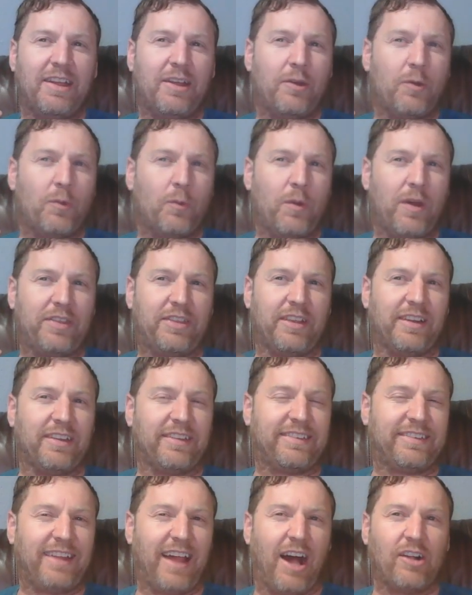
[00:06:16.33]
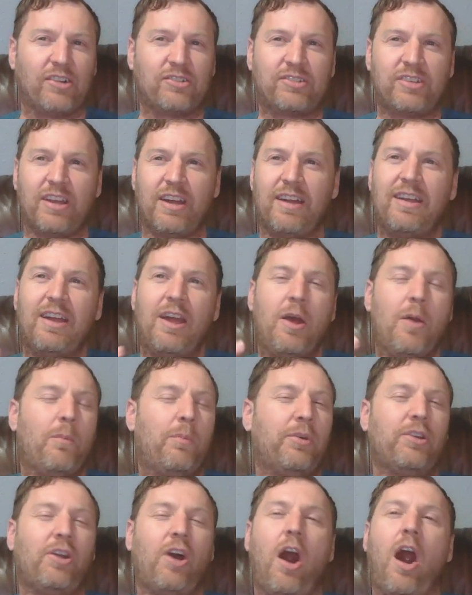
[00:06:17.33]
with the nostalgia,
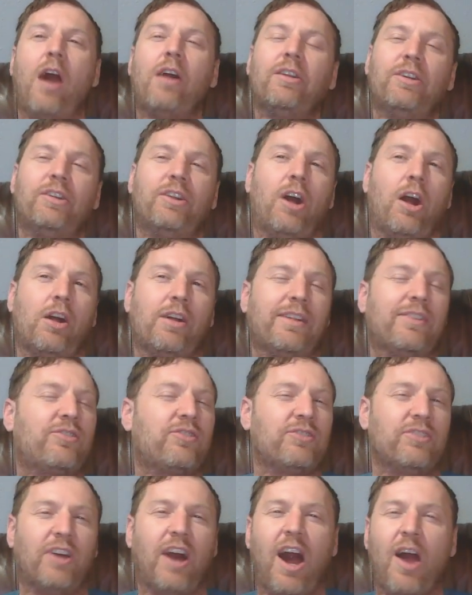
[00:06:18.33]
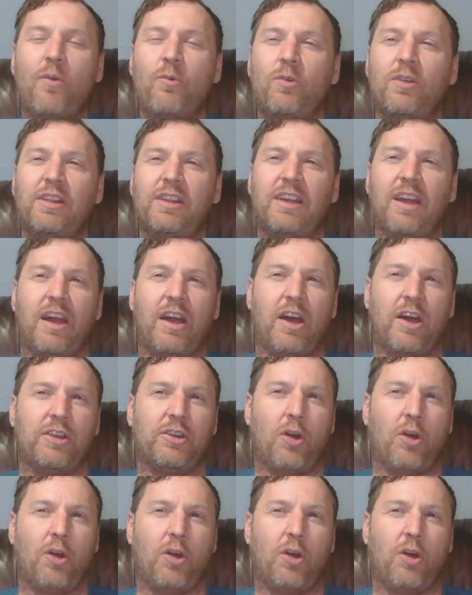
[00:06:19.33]
but all in all, it's not really an